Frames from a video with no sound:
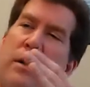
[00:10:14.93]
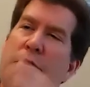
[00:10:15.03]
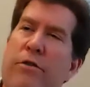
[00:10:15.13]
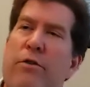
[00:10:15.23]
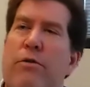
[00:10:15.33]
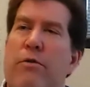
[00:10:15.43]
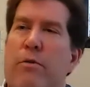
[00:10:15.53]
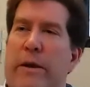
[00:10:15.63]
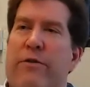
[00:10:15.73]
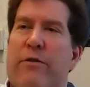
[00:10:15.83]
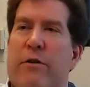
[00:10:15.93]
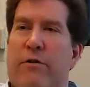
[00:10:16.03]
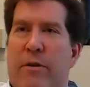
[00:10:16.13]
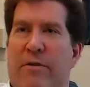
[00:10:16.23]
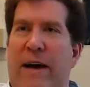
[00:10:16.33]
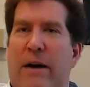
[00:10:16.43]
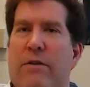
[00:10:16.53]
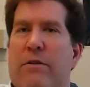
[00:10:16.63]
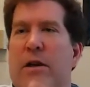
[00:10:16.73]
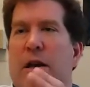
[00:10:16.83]
do research with
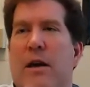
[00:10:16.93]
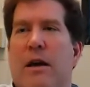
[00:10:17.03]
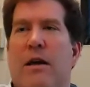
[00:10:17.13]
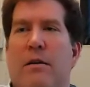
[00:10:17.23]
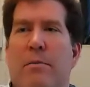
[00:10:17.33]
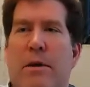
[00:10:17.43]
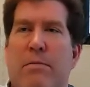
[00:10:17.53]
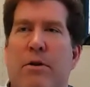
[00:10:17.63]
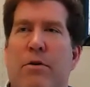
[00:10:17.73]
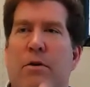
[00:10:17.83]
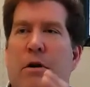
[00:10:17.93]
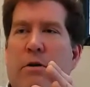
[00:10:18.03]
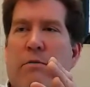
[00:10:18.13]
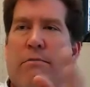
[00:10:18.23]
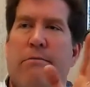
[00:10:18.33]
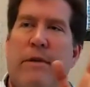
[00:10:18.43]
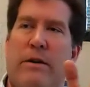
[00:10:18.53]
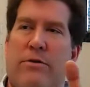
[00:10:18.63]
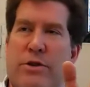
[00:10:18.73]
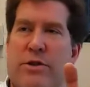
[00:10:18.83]
faculty, and people who are, you
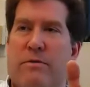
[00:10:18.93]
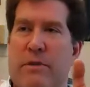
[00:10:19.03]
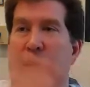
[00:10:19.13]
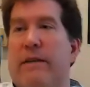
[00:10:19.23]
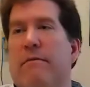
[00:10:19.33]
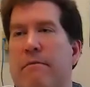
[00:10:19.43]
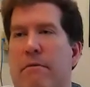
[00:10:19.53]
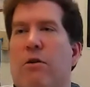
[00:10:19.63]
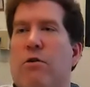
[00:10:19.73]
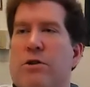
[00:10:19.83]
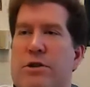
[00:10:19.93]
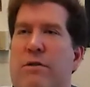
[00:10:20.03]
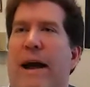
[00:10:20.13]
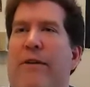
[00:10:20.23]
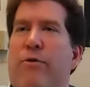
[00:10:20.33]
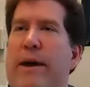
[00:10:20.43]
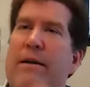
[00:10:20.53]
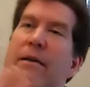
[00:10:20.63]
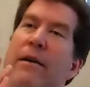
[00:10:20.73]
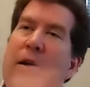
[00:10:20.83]
know, just need the course to
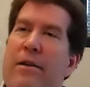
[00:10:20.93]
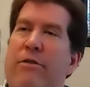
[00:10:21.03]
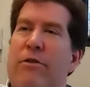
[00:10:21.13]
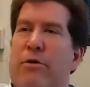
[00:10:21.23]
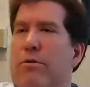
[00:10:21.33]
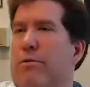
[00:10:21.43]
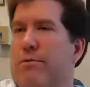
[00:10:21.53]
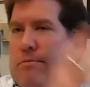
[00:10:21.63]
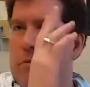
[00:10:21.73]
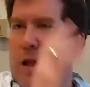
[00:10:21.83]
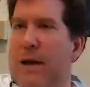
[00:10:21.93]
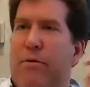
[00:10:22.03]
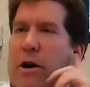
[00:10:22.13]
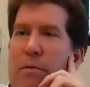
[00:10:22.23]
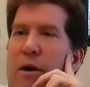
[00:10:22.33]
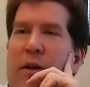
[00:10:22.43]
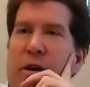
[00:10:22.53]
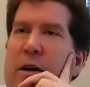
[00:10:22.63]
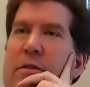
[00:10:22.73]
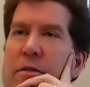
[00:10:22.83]
graduate do library
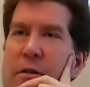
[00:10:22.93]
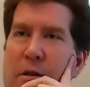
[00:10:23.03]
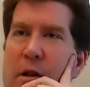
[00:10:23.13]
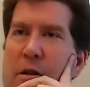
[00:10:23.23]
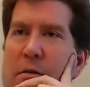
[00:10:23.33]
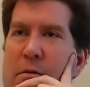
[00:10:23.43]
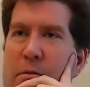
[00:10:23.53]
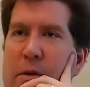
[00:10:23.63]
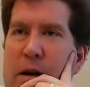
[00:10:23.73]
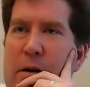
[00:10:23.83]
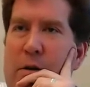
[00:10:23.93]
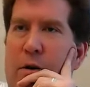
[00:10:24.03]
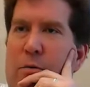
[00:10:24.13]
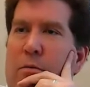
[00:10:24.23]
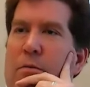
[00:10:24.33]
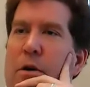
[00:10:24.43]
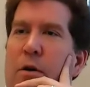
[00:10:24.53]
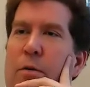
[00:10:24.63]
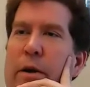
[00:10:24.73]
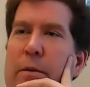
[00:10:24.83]
projects, and they, you know,
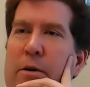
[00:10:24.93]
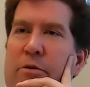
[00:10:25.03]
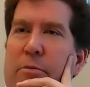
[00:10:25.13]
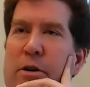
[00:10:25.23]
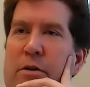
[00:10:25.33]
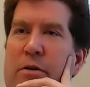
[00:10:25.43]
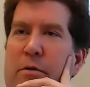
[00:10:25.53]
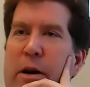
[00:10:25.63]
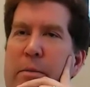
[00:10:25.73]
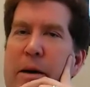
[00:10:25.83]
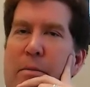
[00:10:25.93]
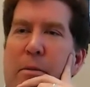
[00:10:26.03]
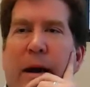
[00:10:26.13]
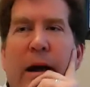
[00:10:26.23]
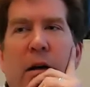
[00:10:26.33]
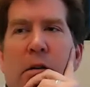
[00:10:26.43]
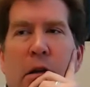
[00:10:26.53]
go read a bunch of books and write a paper about it.